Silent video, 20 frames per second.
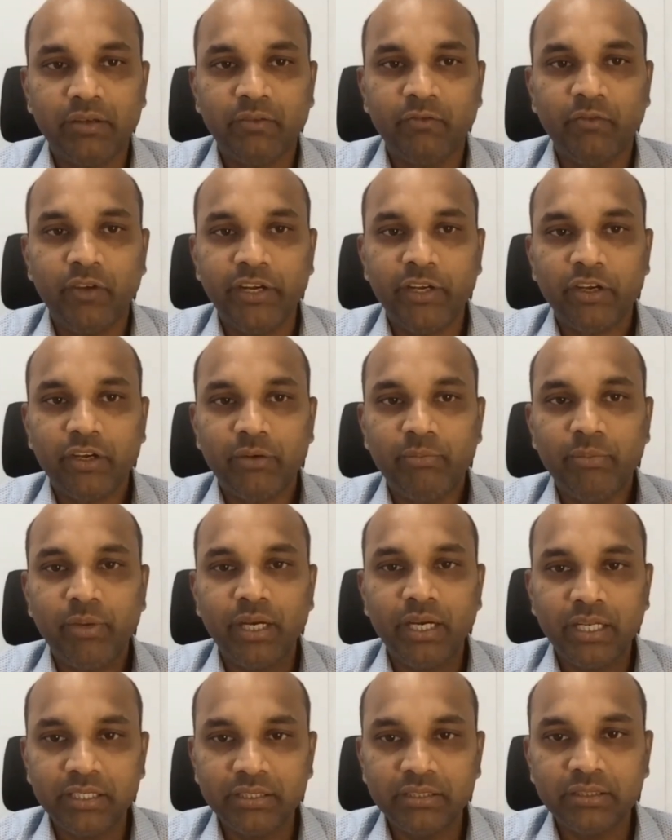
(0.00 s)
When you're
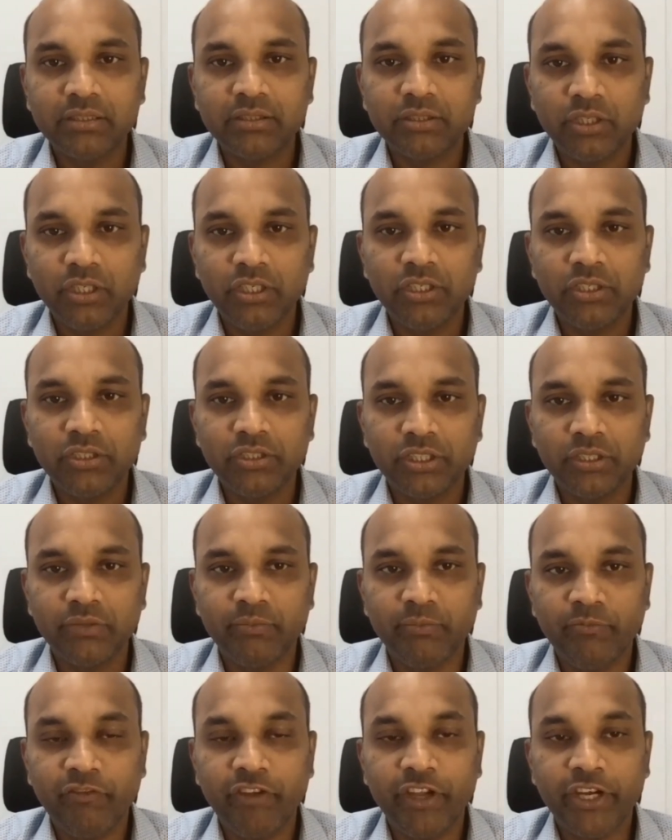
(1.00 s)
building the solution,
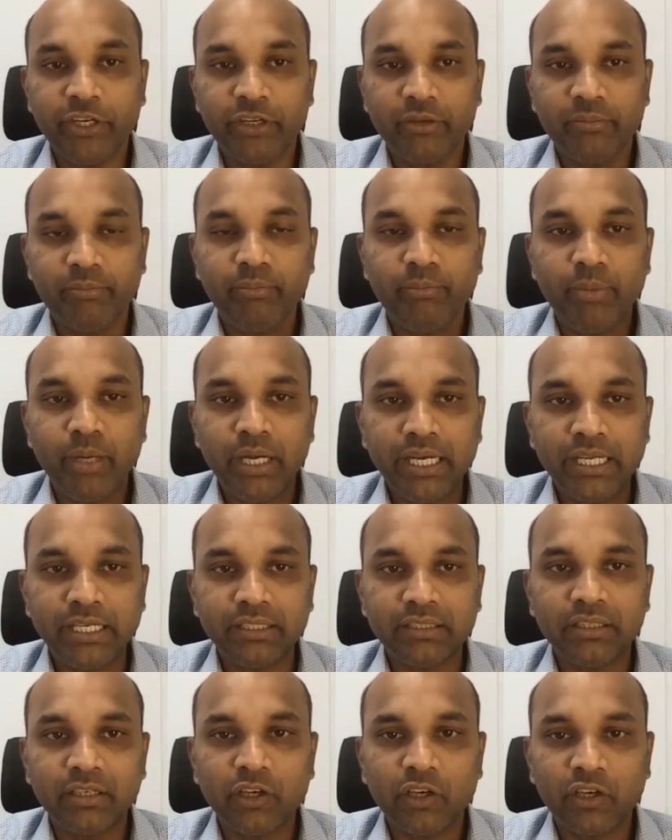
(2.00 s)
when you're
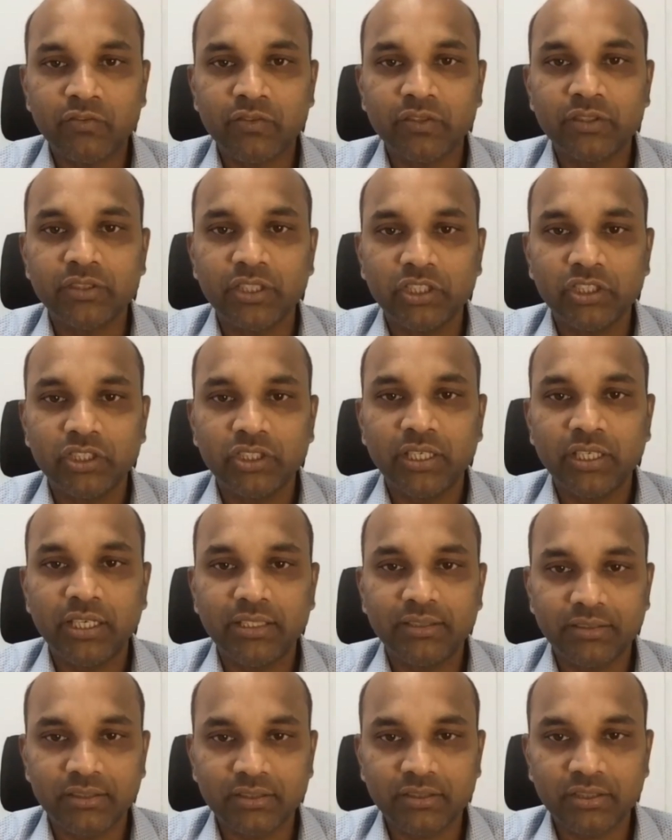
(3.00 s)
building the conversational
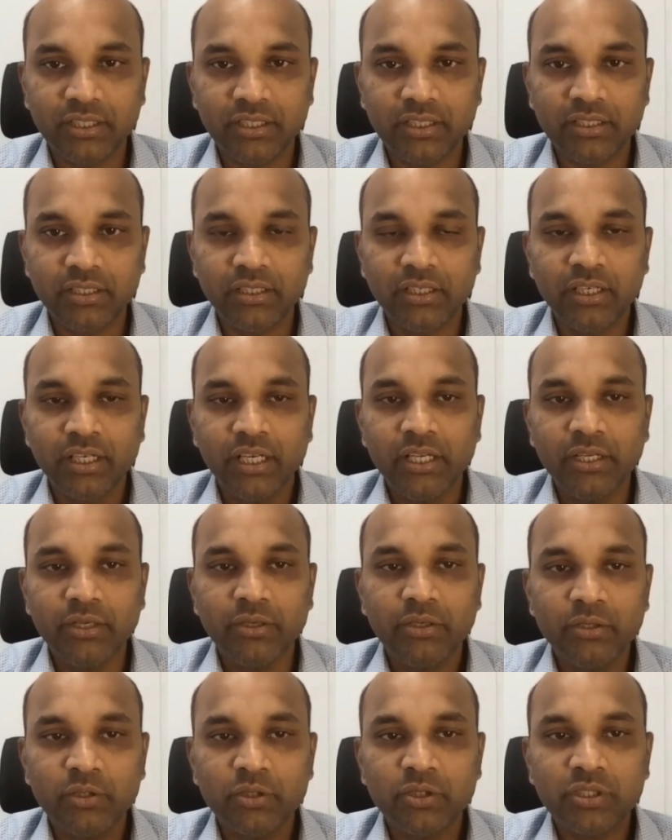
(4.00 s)
assistant, you
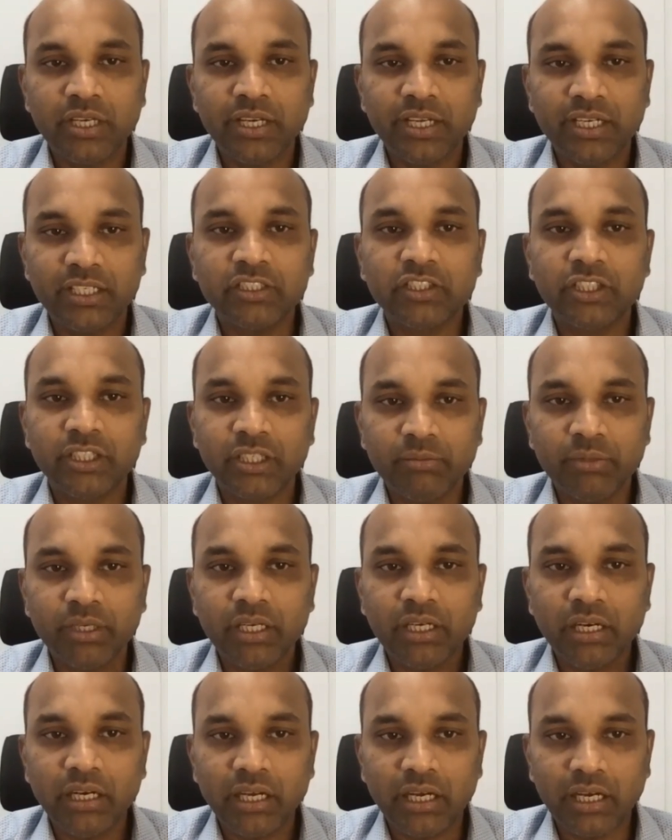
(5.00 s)
use an extremely
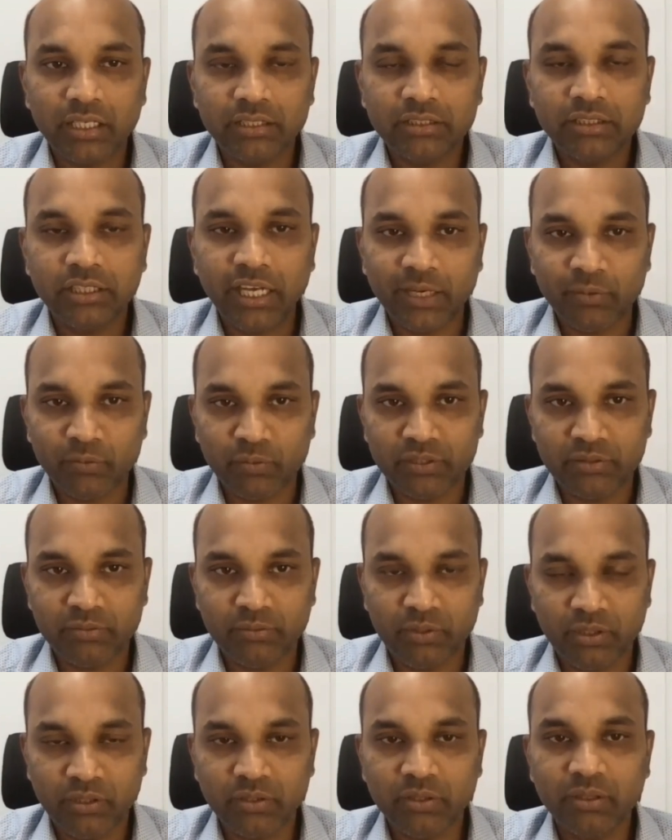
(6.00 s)
large language
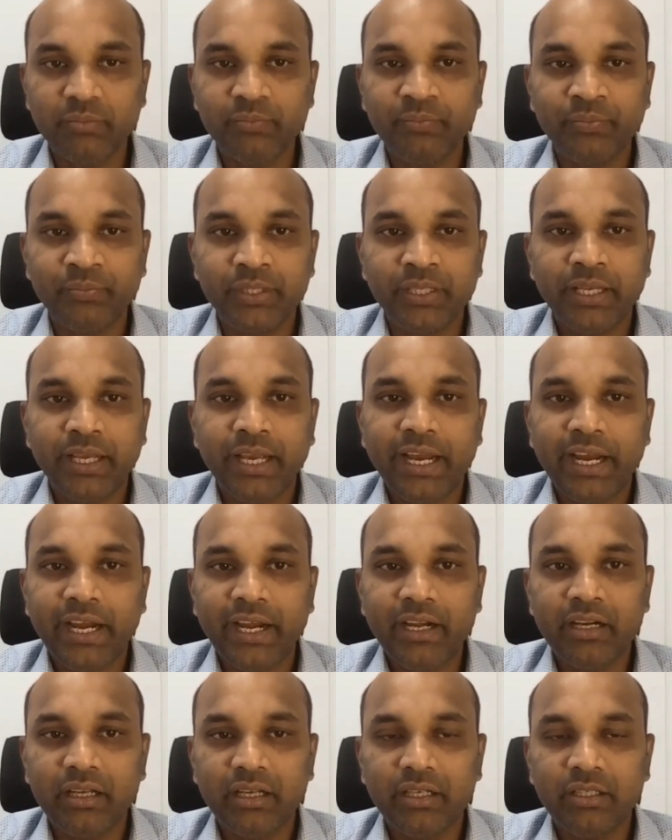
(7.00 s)
model.
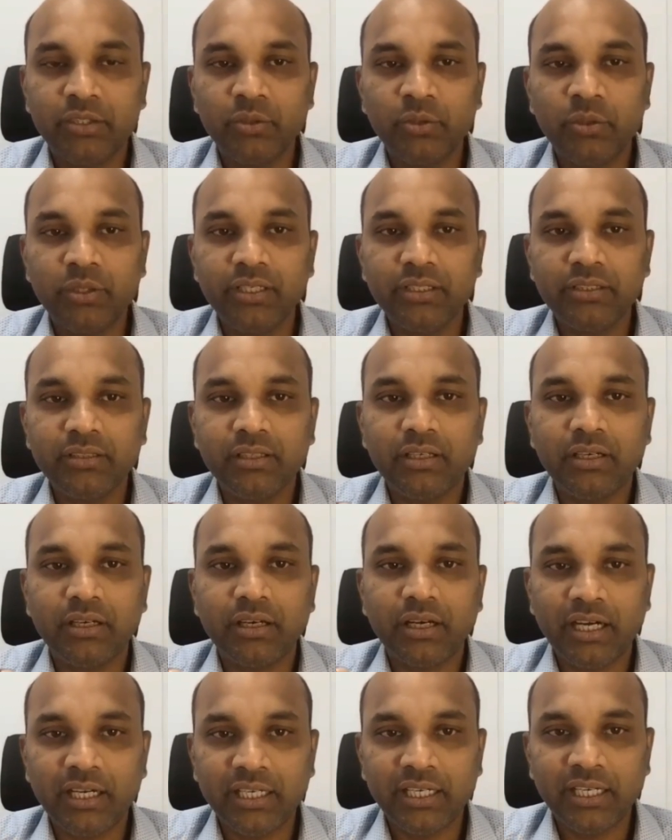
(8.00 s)
And during the
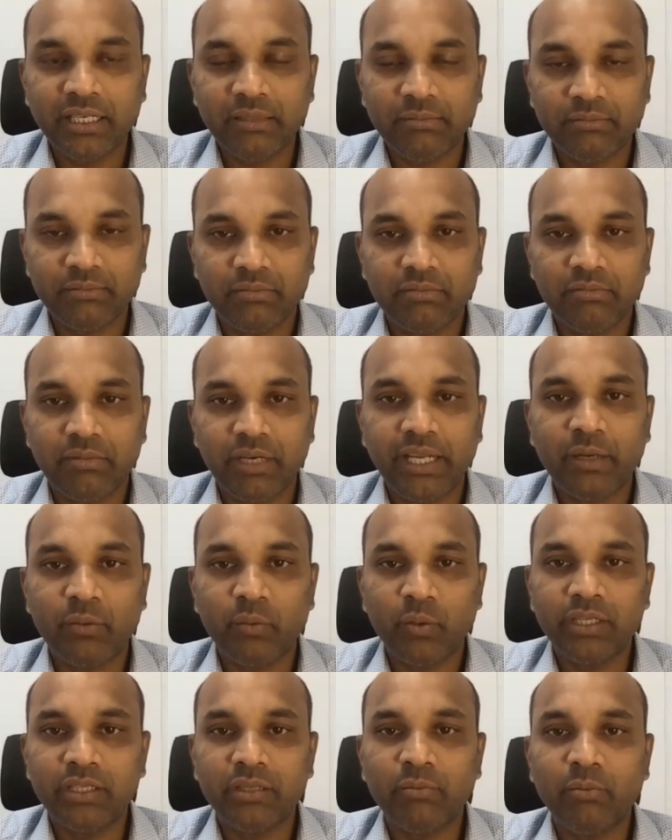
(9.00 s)
runtime, like
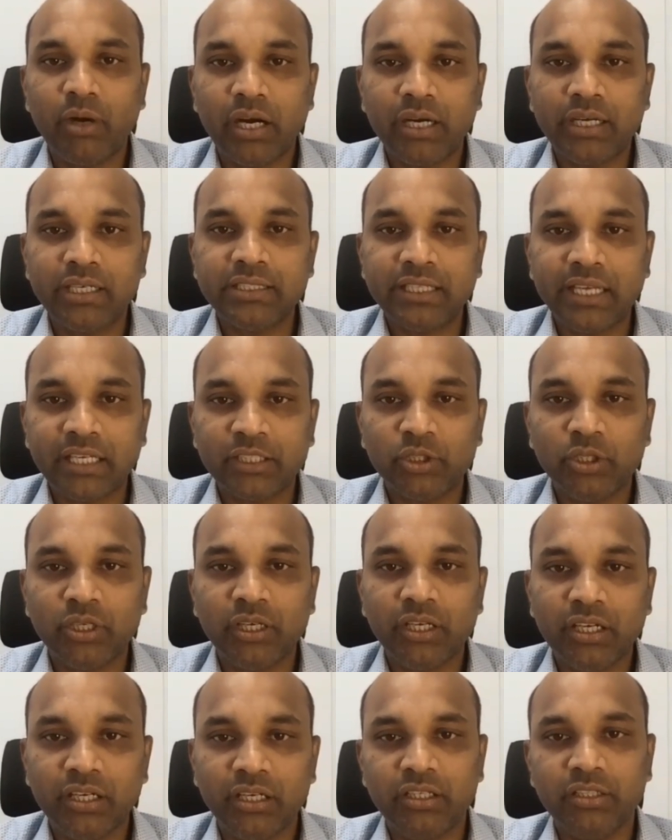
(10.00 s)
when the bot is
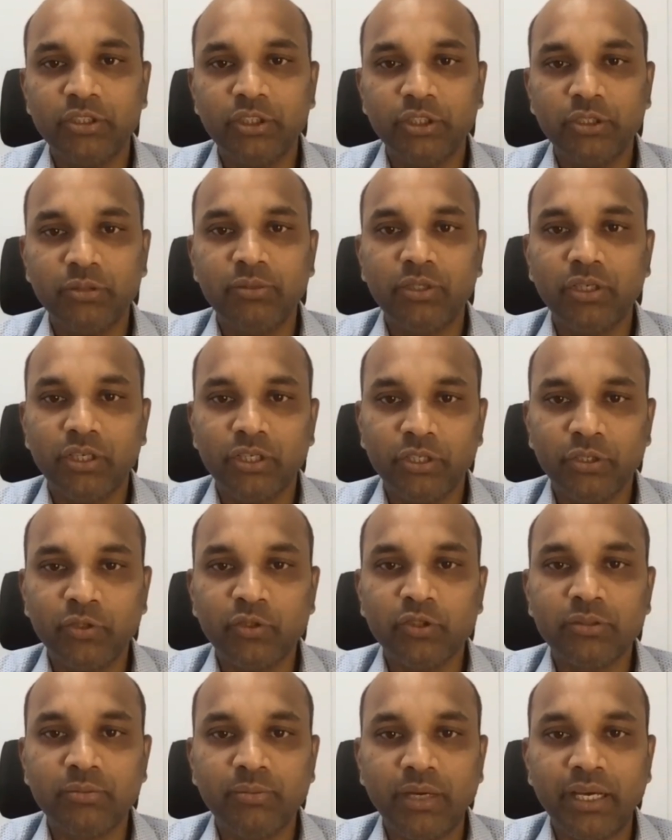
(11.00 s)
actually consumed or
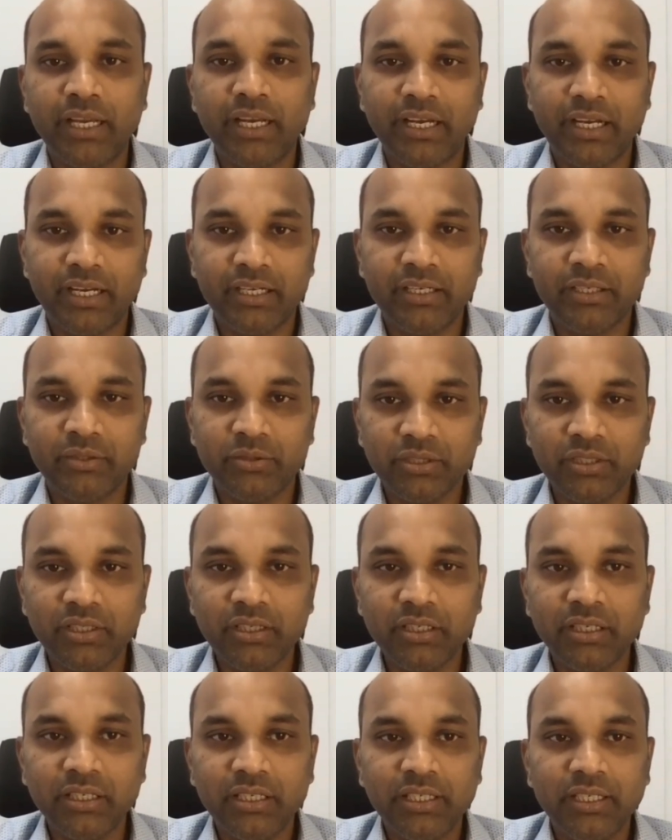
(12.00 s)
used by an end
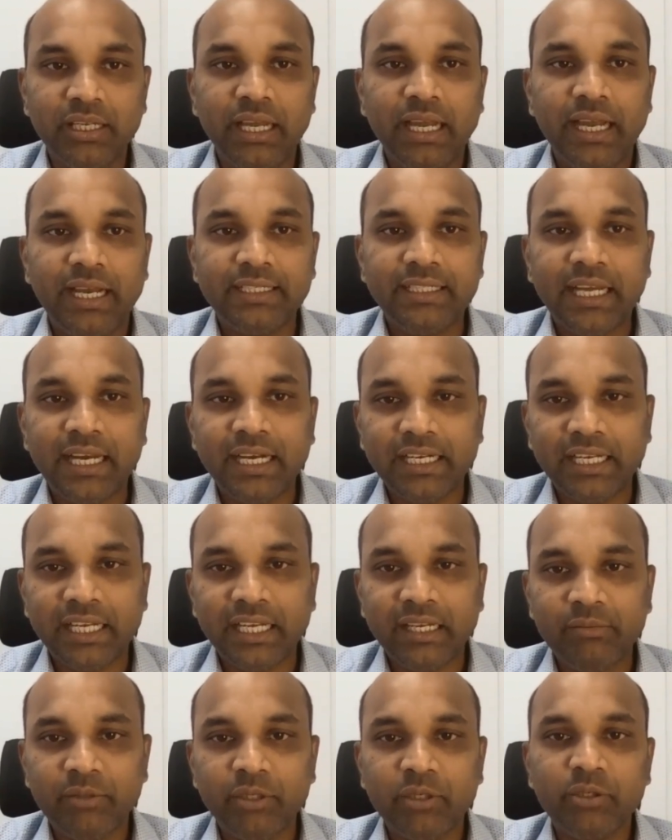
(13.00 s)
user, at that
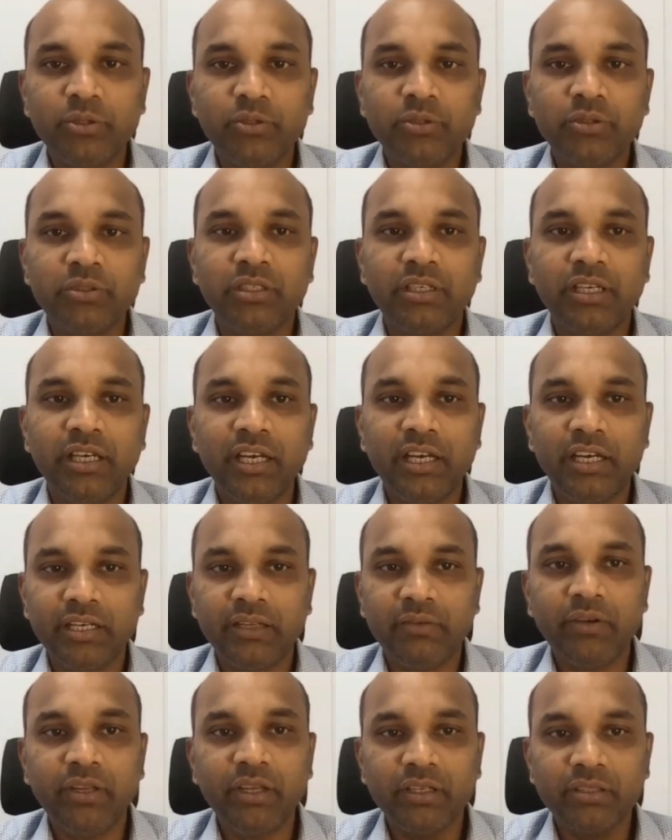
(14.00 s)
time you use
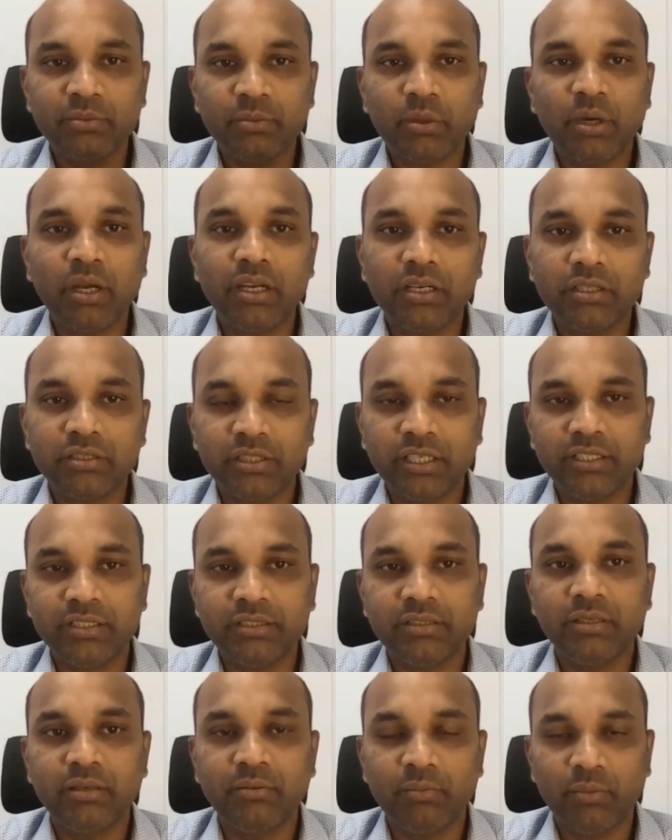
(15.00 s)
relatively a smaller
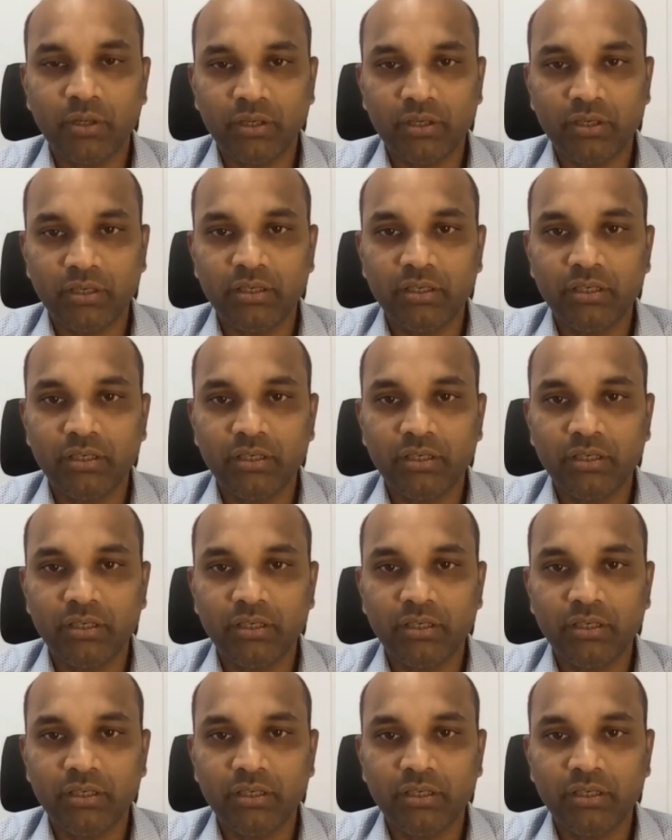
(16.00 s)
size model.